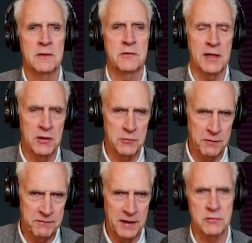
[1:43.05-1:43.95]
sales
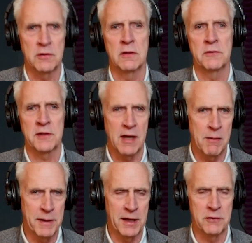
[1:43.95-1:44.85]
professionals,
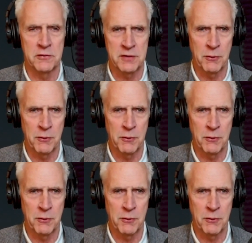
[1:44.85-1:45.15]
account managers.